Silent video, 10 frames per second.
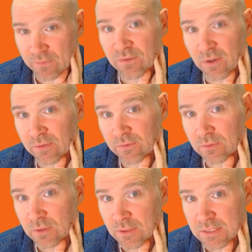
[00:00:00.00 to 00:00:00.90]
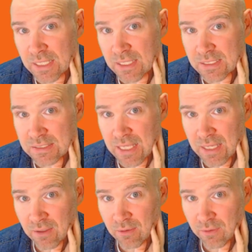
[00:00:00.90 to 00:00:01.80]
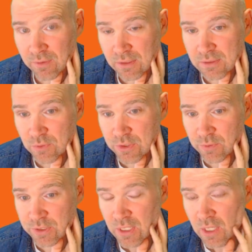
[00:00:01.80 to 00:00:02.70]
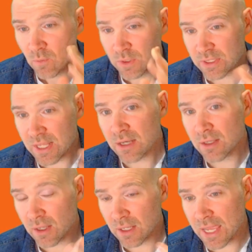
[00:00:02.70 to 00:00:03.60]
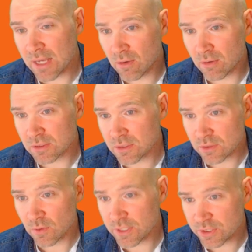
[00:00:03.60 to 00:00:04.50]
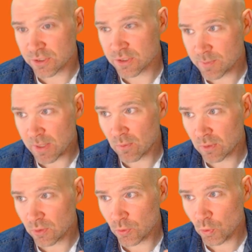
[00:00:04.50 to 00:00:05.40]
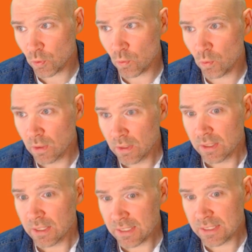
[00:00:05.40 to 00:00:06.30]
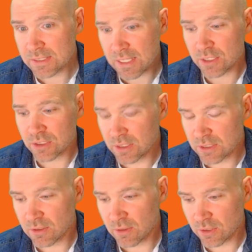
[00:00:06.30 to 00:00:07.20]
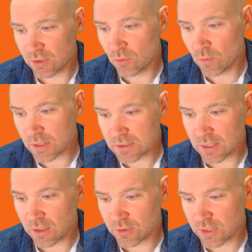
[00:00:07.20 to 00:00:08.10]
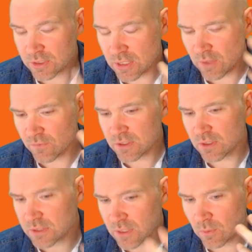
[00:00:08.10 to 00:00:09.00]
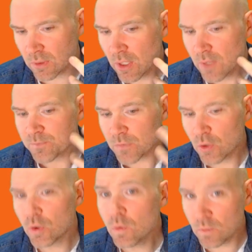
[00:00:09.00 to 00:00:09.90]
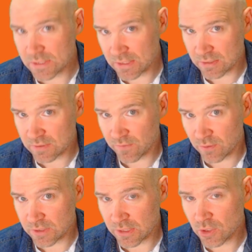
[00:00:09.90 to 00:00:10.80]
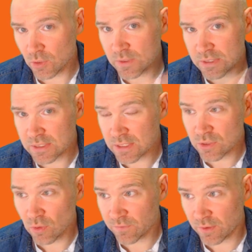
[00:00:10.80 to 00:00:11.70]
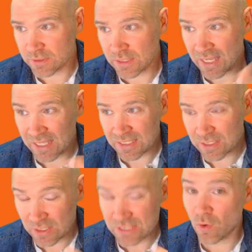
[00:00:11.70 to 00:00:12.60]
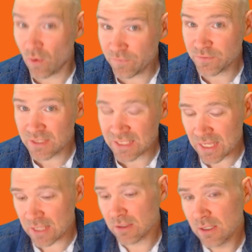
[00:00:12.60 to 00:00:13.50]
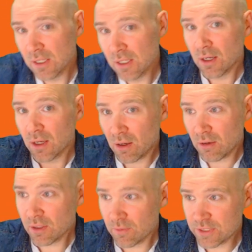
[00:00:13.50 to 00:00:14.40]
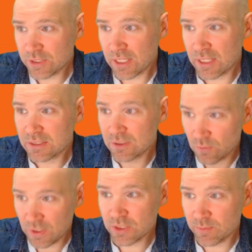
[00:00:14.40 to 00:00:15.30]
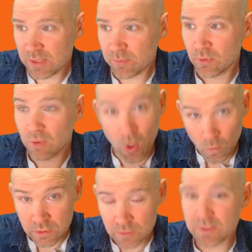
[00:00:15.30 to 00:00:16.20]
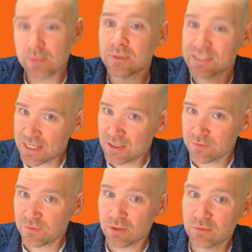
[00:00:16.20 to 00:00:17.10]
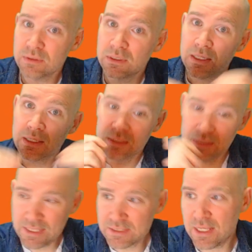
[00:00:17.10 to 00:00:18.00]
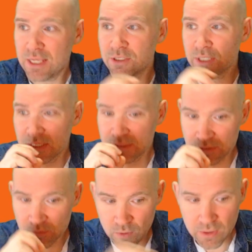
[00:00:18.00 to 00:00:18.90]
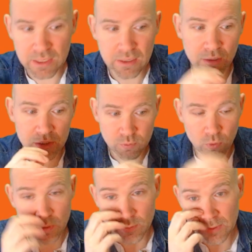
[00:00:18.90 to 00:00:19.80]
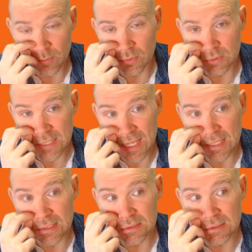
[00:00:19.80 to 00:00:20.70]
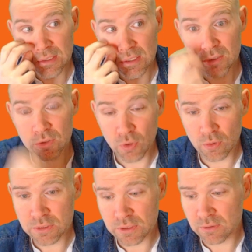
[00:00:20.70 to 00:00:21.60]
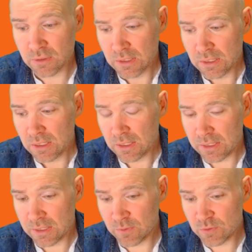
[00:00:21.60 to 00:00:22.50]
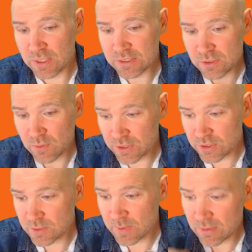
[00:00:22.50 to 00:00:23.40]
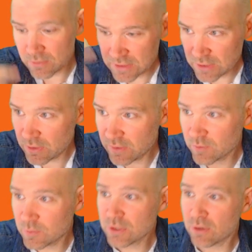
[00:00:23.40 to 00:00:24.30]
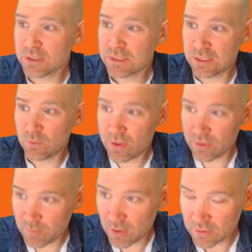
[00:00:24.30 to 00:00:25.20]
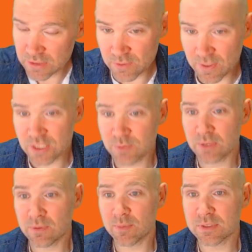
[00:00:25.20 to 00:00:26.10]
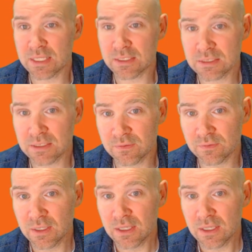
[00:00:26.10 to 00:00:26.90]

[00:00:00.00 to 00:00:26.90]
of five you know so that is that kind of thing so which which which then again asks questions about well who is actually deciding who runs the country because then you have to start saying say well who is it that's voting and who is it that's not voting and it, it's often again higher educated richer people older people tend to vote lesser educated, working class, poorer people tend not to. Uh, which raises questions about tyranny of the majority, whether parties are actually being representative,